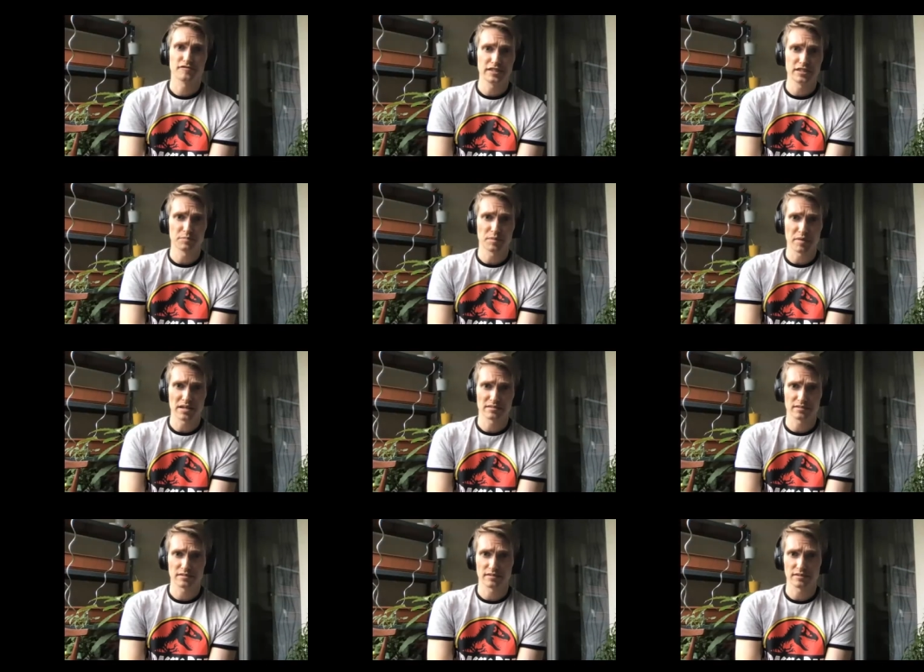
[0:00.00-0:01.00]
finished my
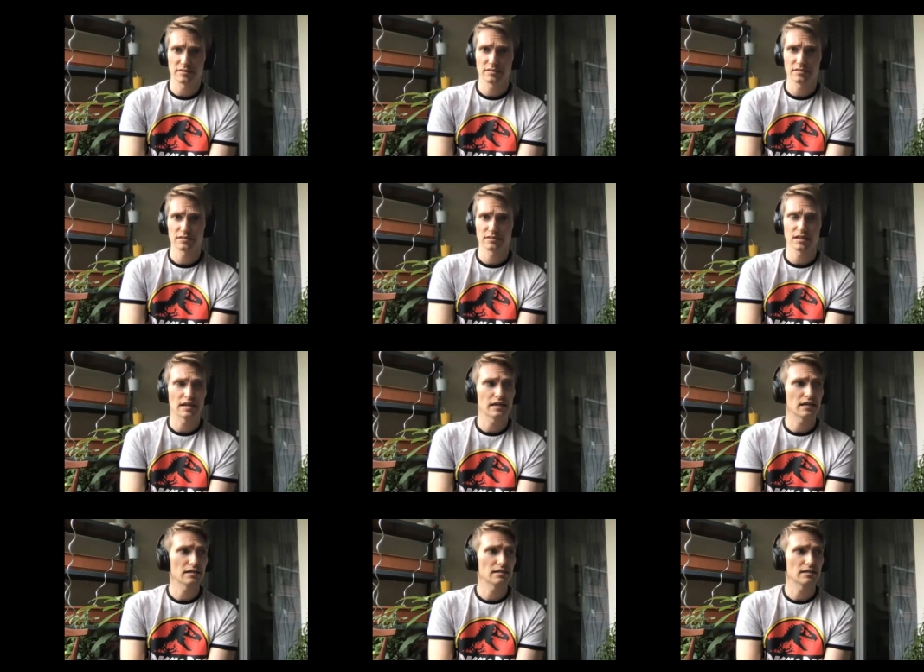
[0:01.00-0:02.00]
master's thesis
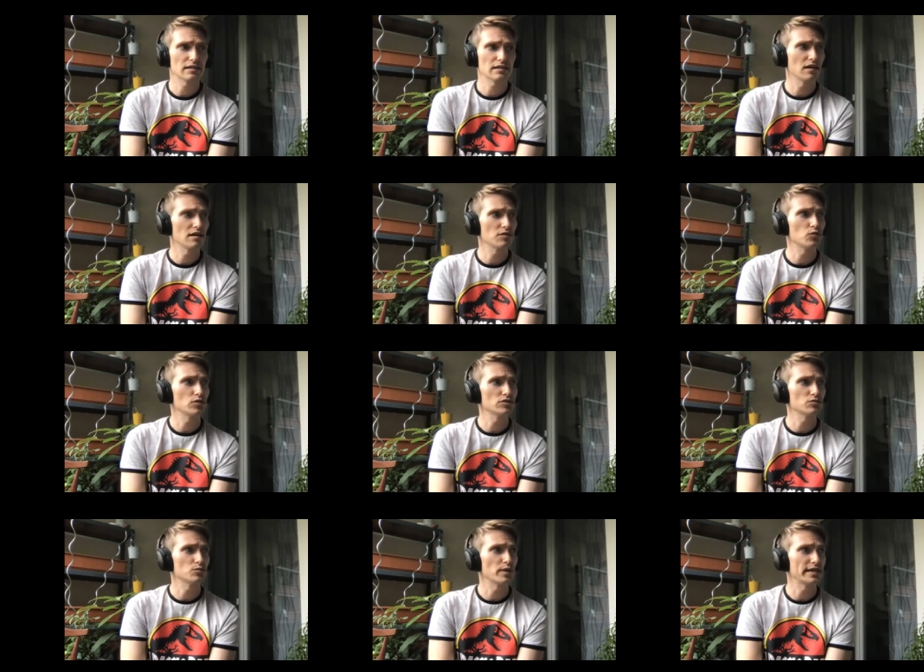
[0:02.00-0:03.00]
and I was
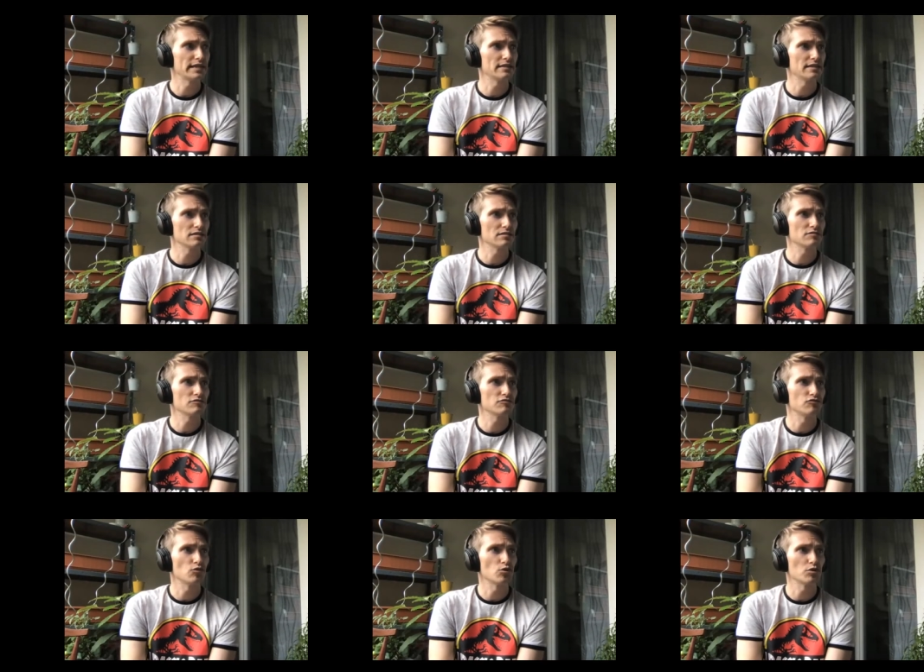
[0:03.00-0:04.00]
waiting
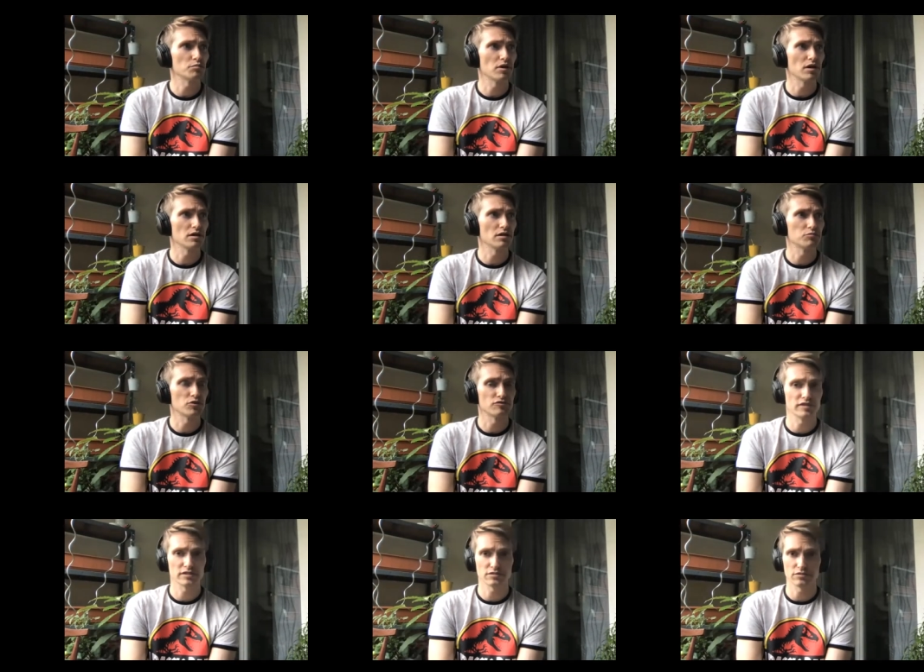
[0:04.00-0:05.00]
for my
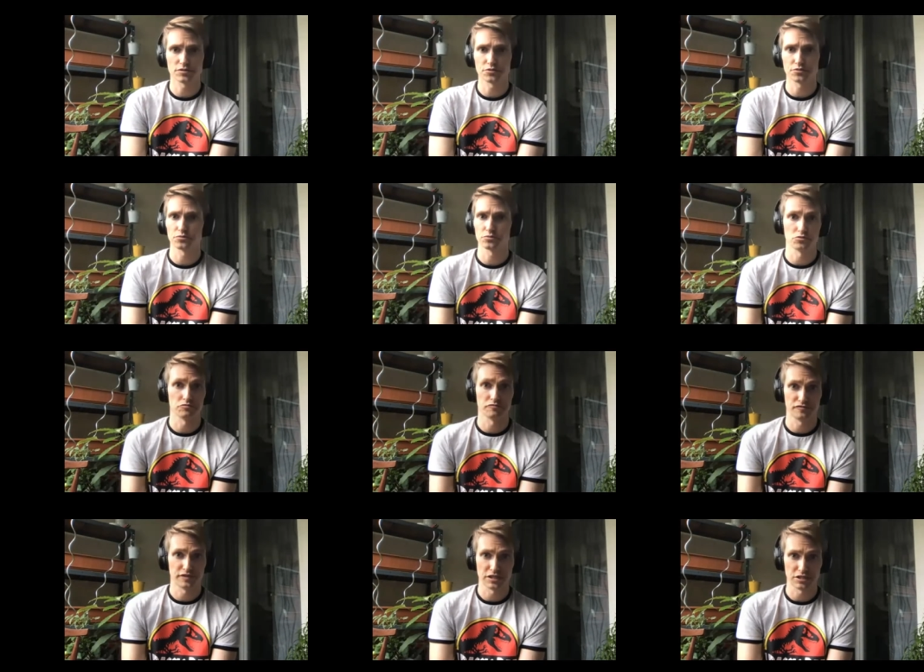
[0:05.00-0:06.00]
professor to, to
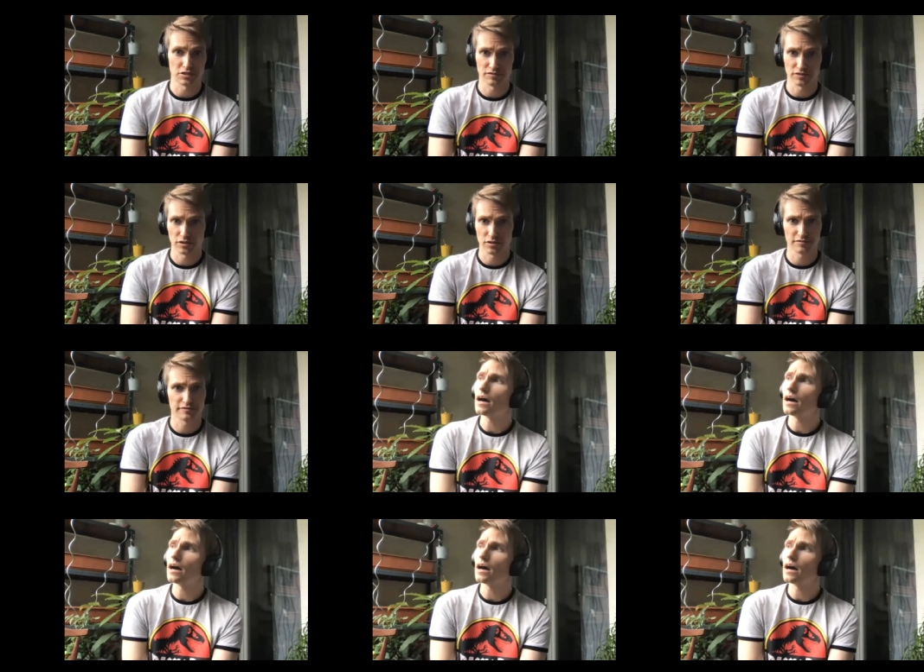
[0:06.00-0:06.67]
finish it off.